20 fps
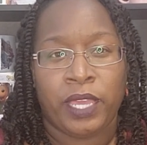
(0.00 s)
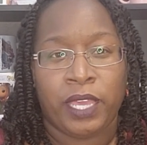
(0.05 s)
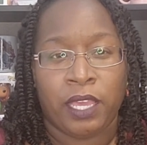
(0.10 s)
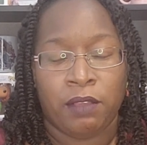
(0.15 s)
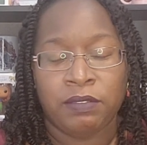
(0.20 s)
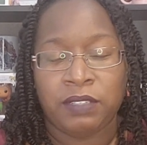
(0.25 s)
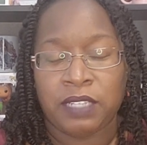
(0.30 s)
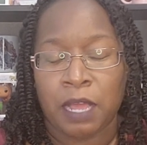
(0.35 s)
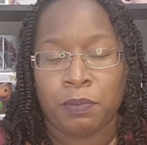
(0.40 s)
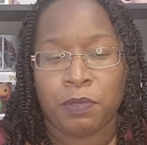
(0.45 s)

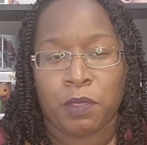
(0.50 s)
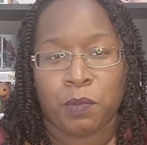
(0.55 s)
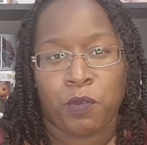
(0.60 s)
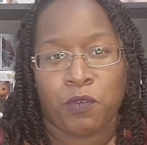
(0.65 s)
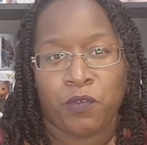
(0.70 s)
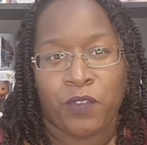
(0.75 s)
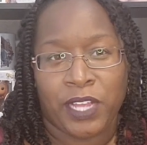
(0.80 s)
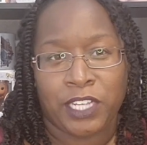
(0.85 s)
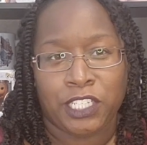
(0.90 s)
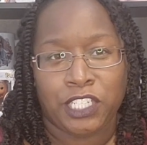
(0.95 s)
gives up the
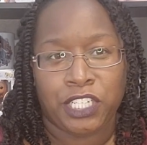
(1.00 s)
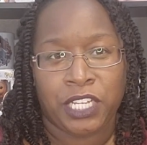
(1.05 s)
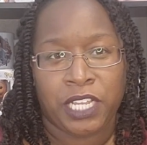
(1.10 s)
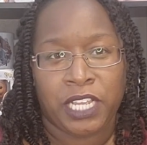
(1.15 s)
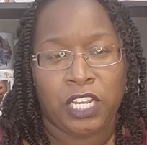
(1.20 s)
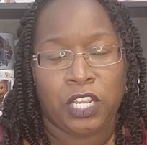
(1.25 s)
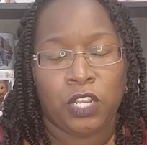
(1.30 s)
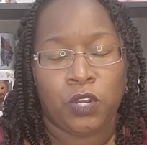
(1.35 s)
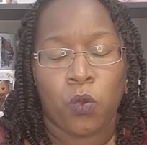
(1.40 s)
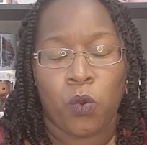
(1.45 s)

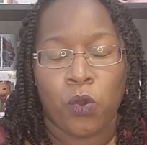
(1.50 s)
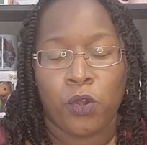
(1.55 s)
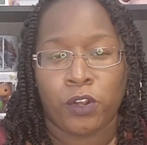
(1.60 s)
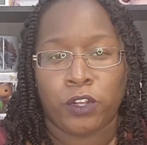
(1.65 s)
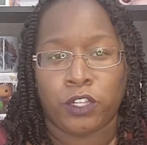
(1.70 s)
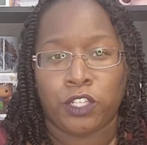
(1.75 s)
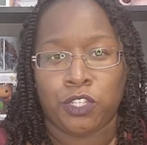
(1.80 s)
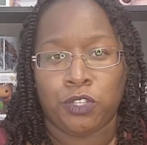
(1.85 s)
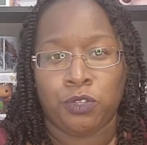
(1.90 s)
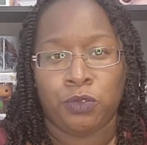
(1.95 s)
profession in order
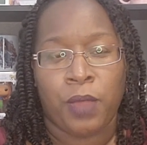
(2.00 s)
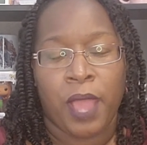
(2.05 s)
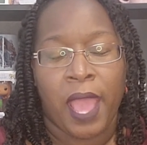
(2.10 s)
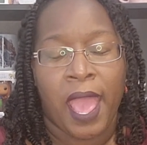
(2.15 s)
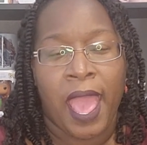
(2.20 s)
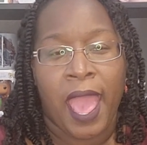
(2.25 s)
to